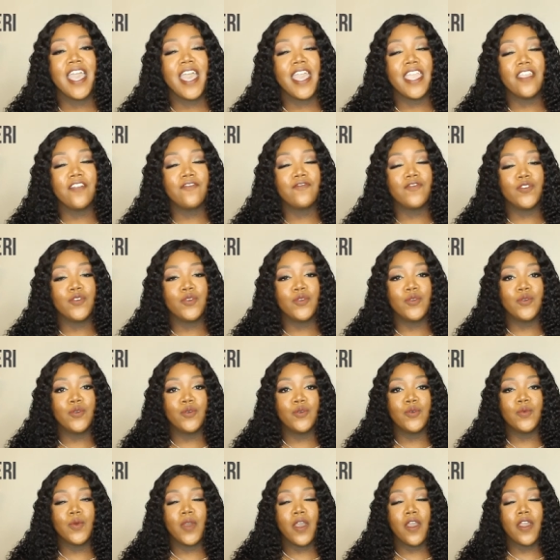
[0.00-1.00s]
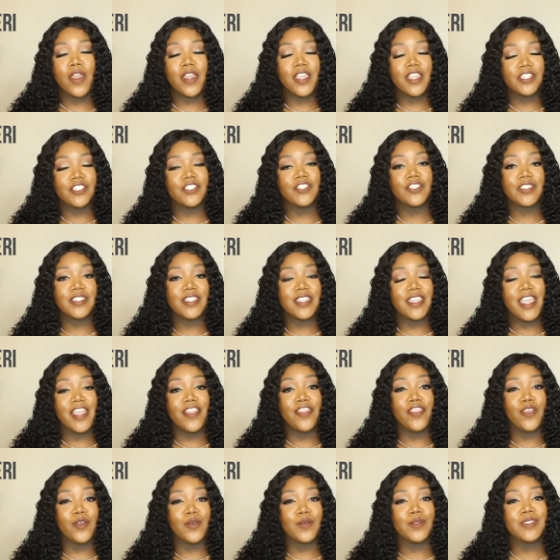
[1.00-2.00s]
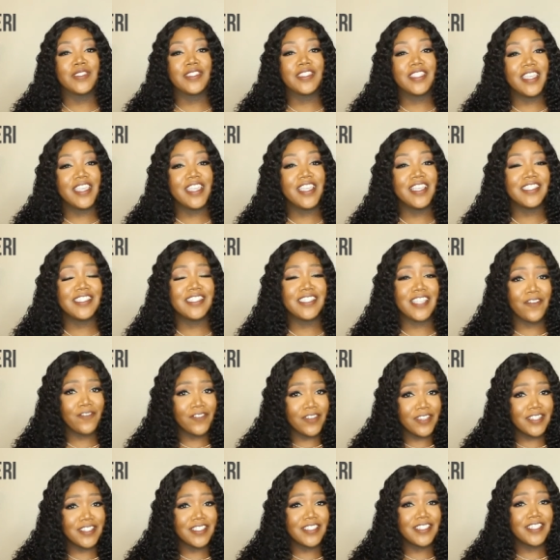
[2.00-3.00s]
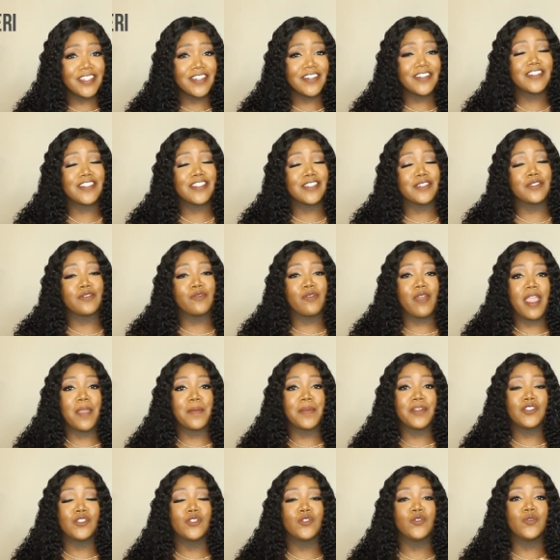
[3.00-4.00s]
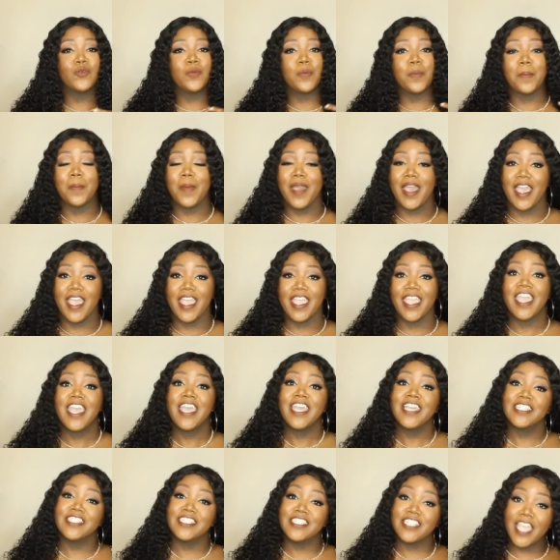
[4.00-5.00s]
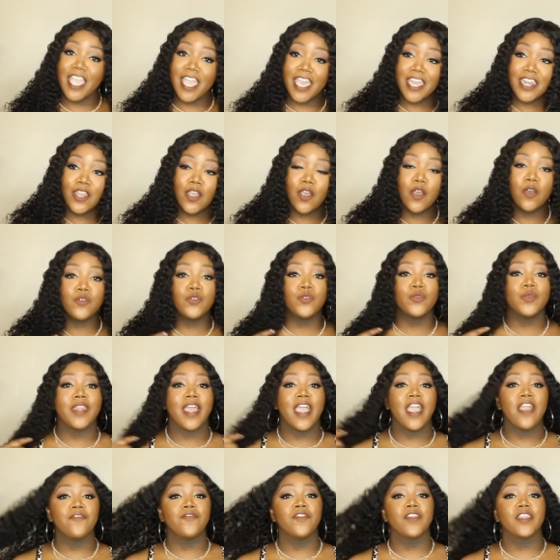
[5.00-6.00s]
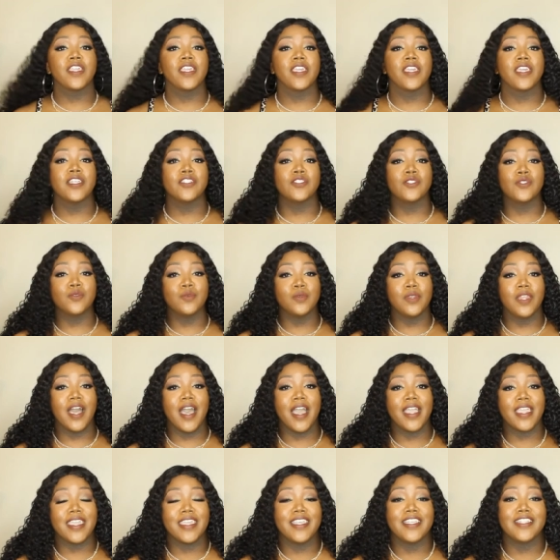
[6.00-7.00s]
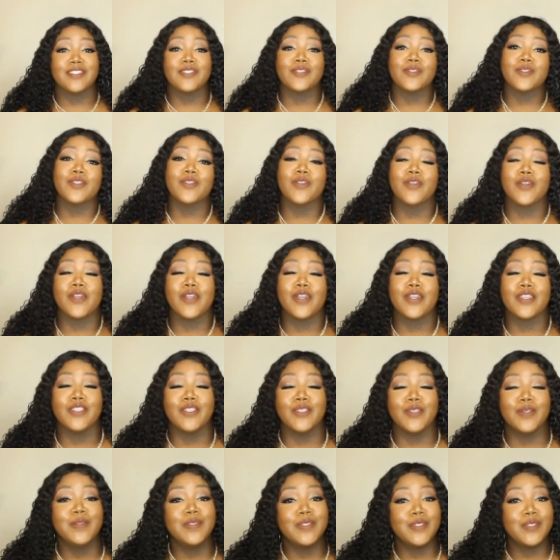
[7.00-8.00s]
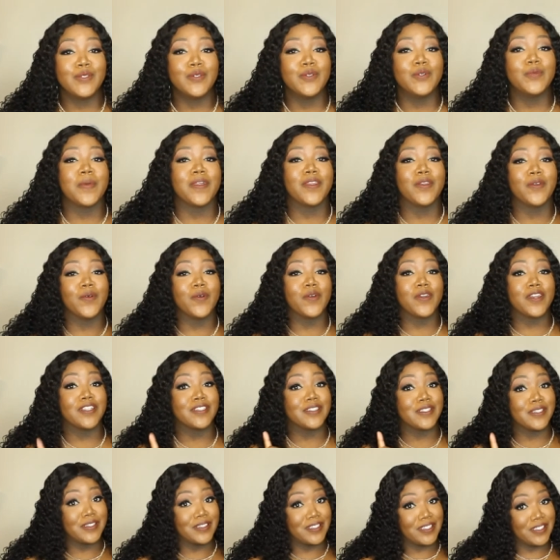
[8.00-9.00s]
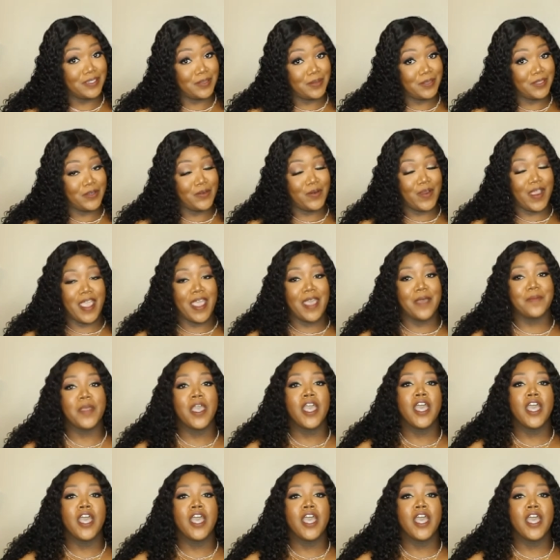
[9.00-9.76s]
If you are interested in those things, definitely consider subscribing to my channel. Do not forget to log into your YouTube in order to subscribe.